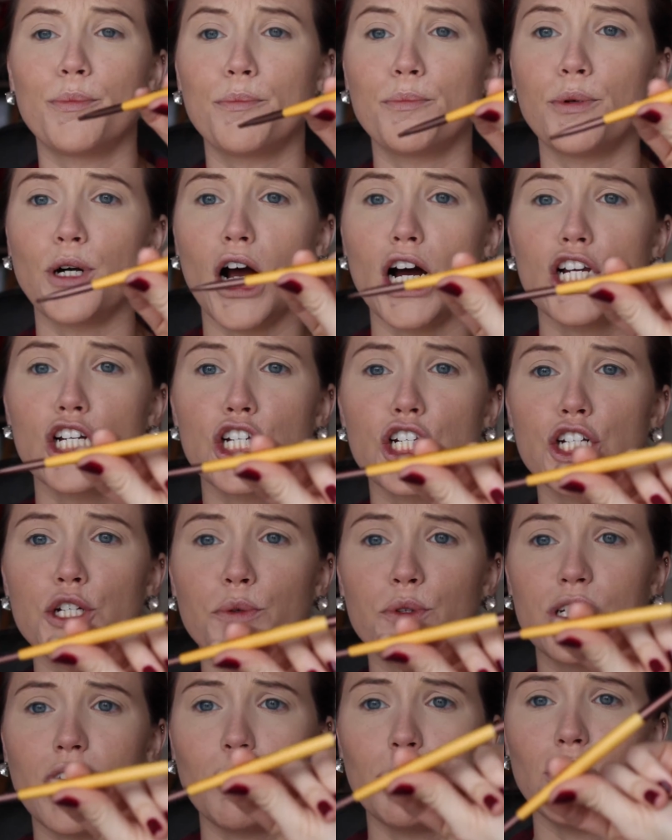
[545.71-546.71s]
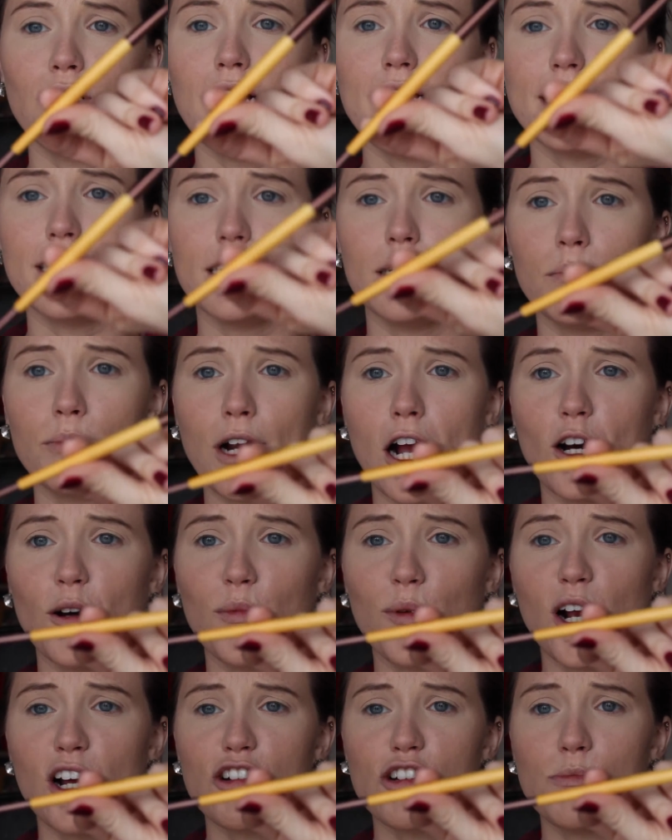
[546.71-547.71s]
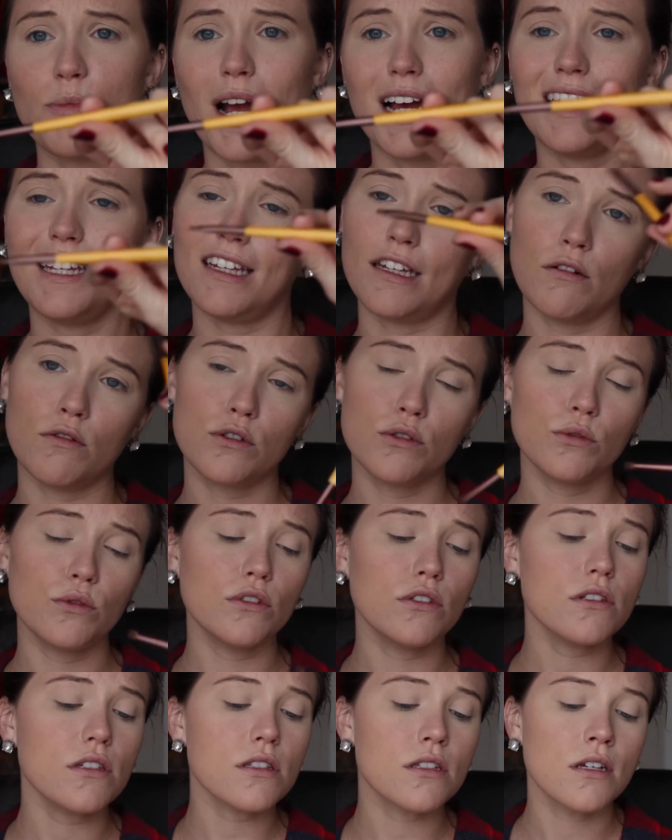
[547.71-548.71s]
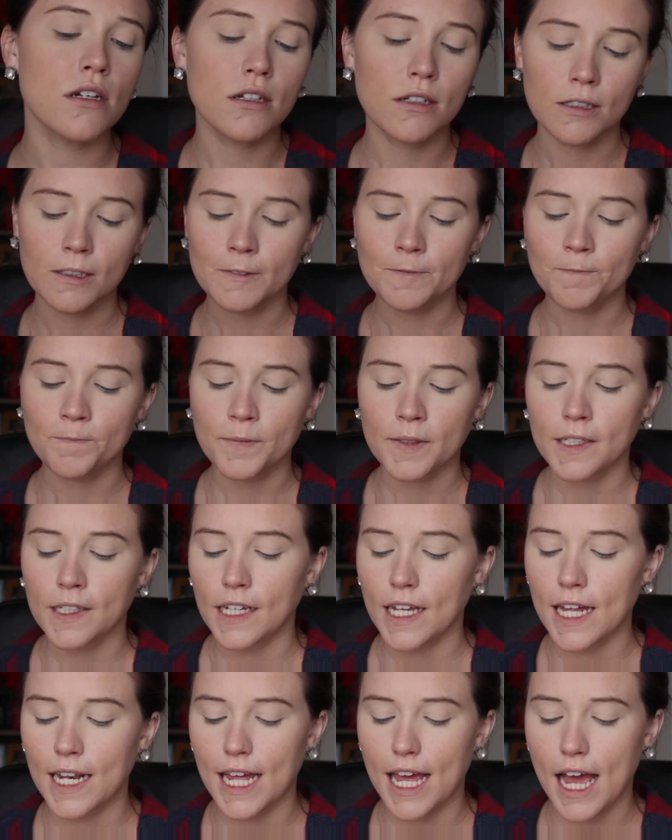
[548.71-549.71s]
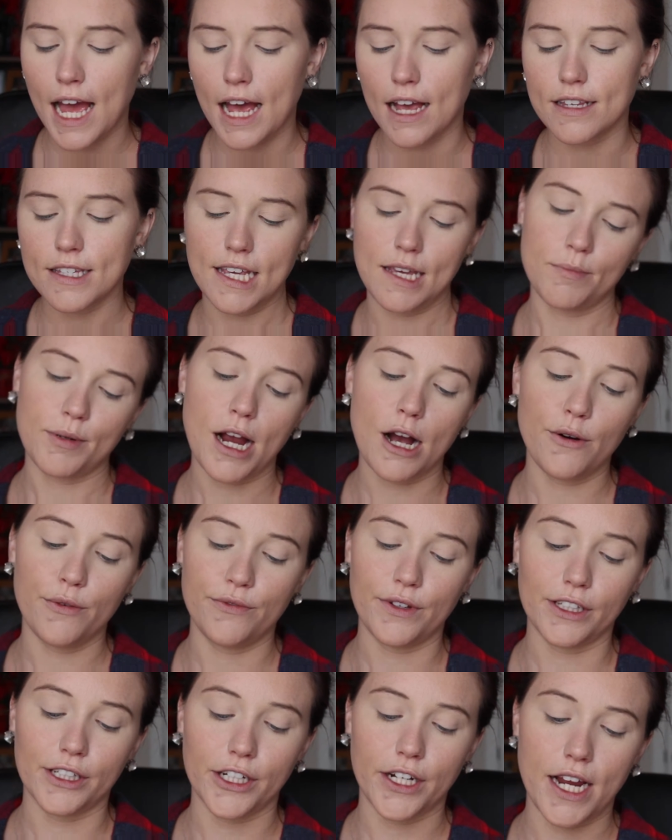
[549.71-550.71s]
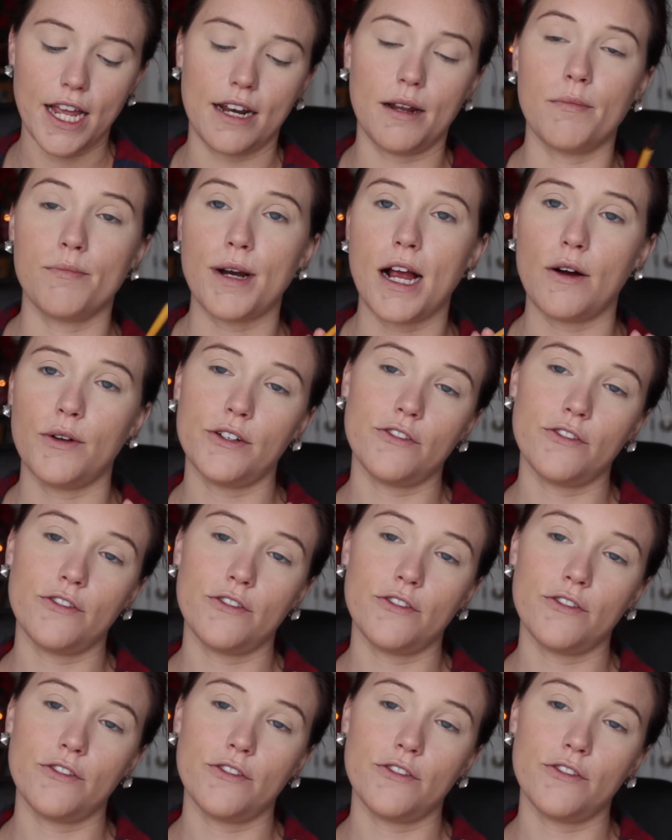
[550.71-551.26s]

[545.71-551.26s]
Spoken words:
brush, double-ended brow brush by EcoTools. And it has a brow filler and a brow